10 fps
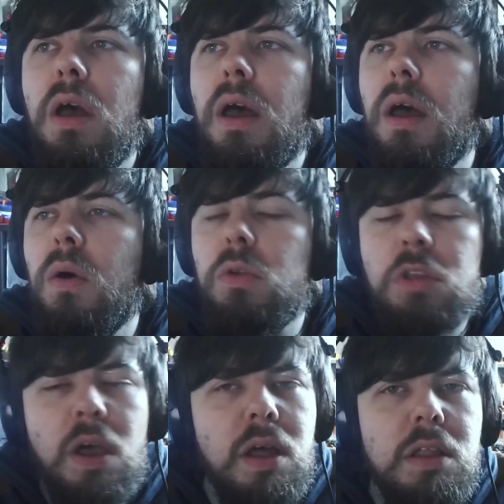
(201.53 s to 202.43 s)

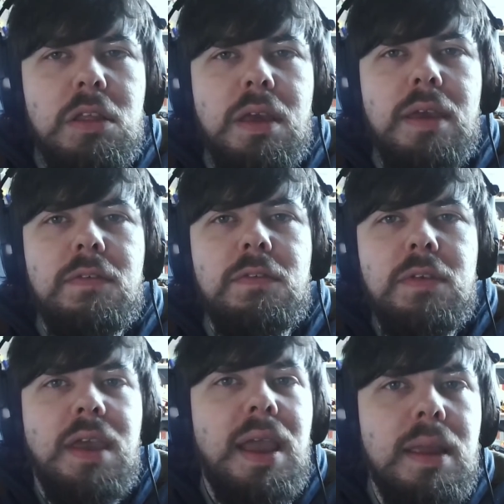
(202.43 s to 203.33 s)
alternative
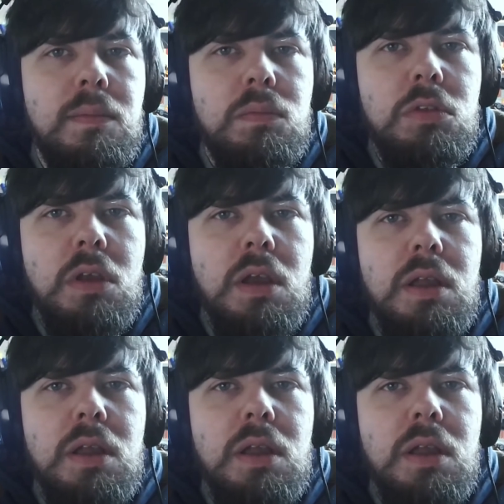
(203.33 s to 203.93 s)
games